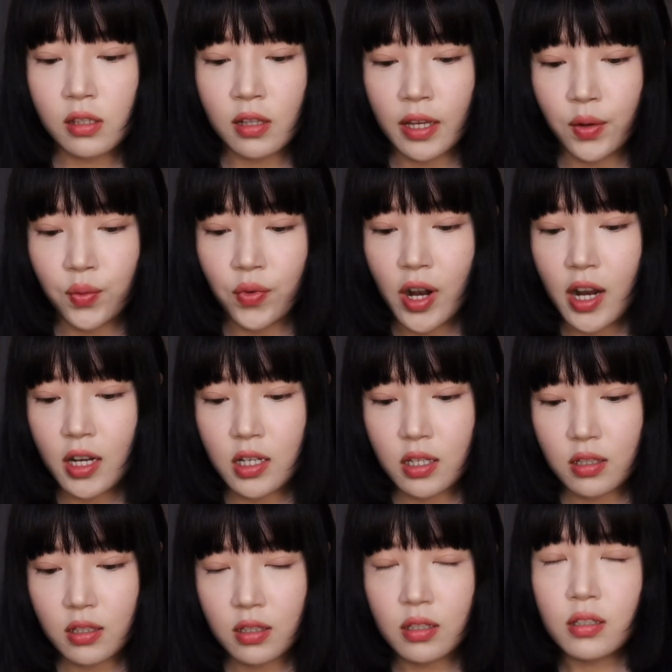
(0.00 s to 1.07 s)
like red,
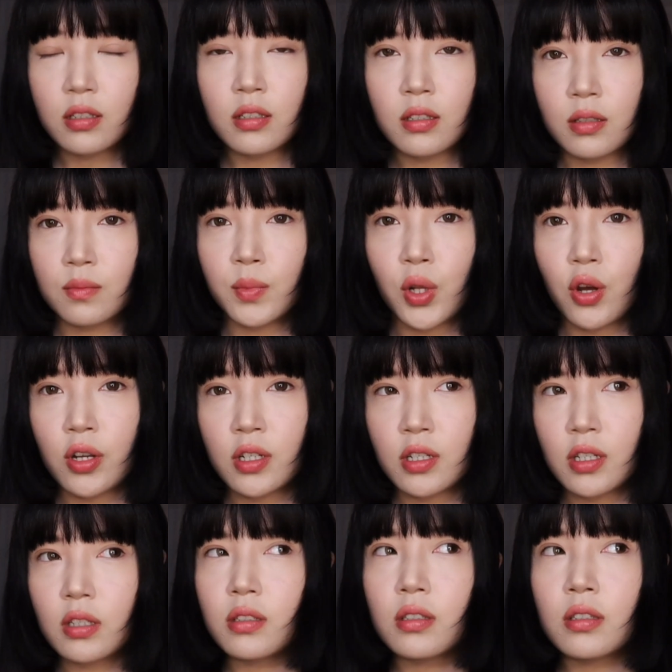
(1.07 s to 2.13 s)
blonde,